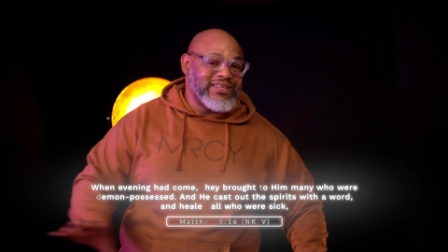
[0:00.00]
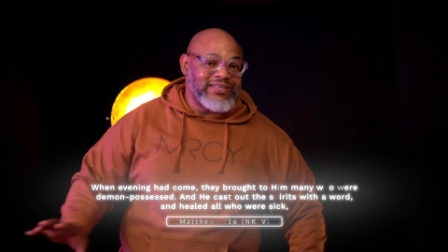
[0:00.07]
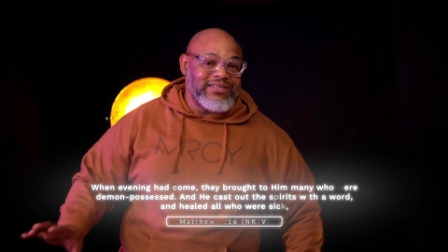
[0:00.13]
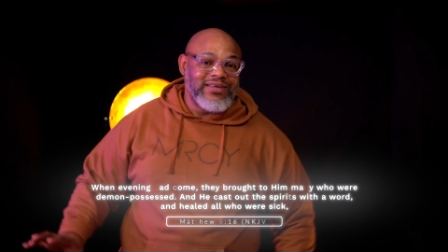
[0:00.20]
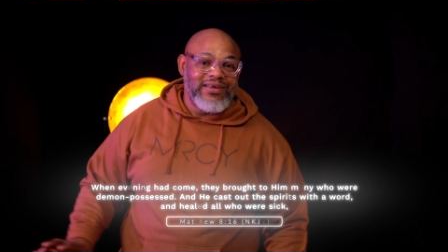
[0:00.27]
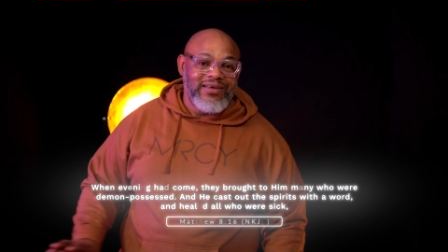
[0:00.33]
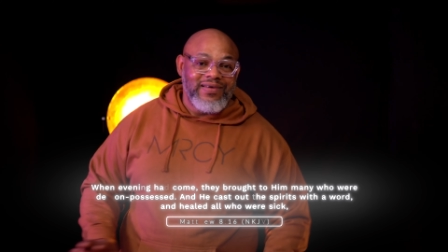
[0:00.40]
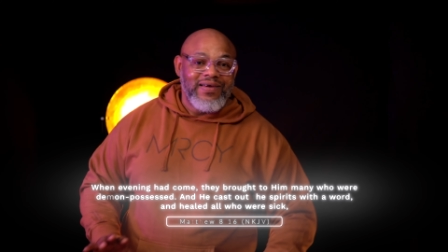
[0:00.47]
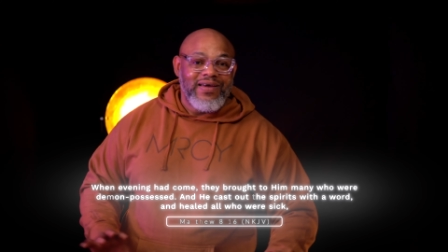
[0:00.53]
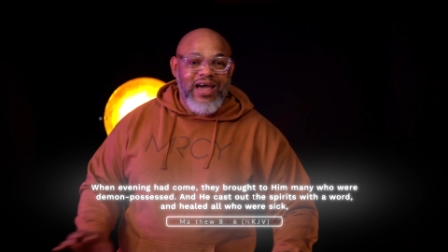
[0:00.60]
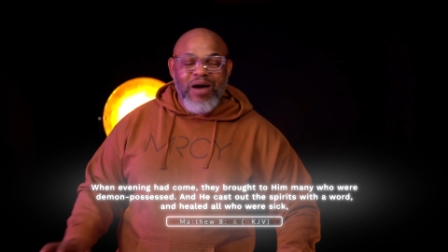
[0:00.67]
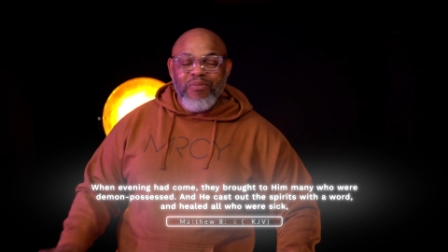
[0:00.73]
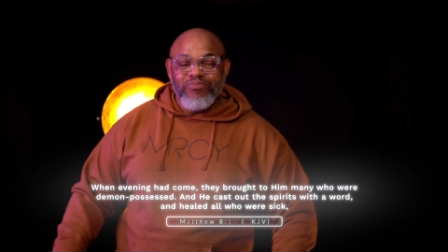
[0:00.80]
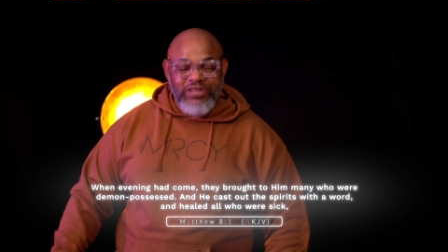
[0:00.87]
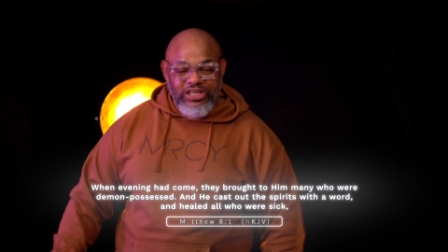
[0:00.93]
it,
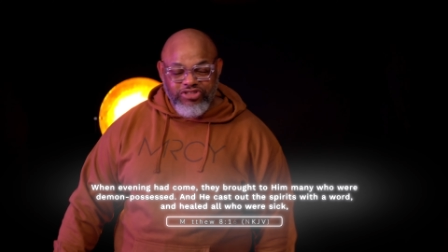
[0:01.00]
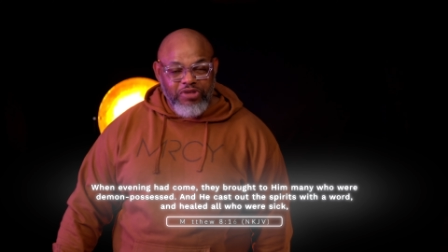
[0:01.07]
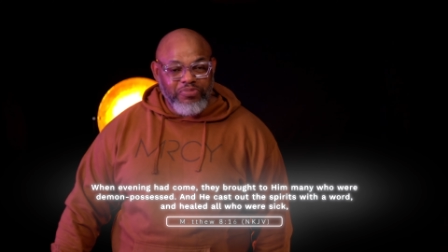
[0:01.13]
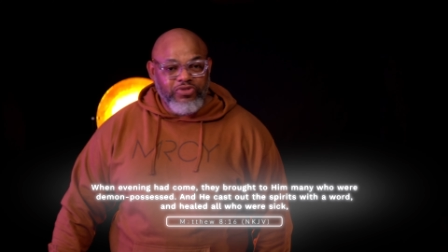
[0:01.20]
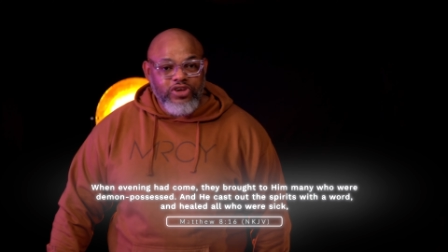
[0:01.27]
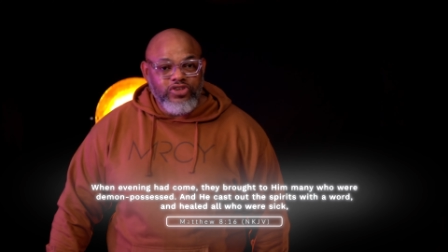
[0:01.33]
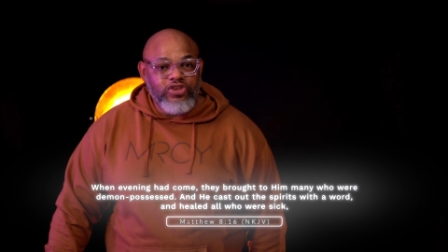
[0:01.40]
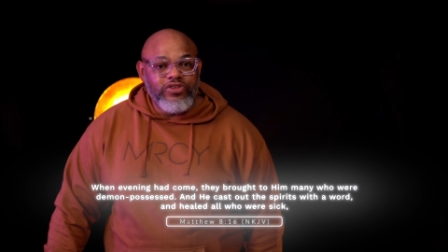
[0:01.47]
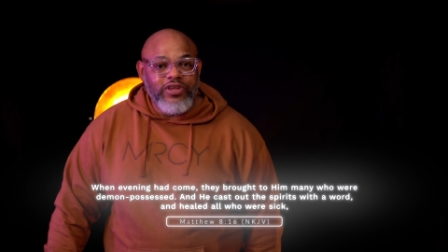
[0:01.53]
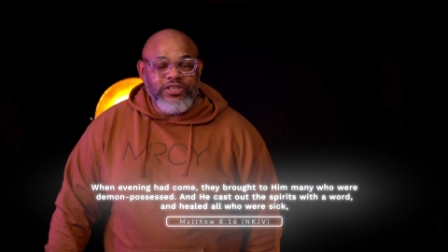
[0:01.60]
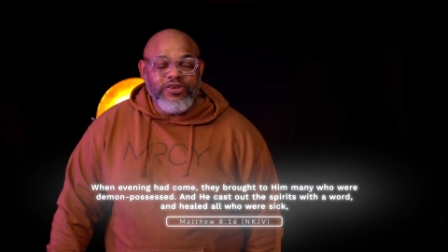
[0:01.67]
um, the is on the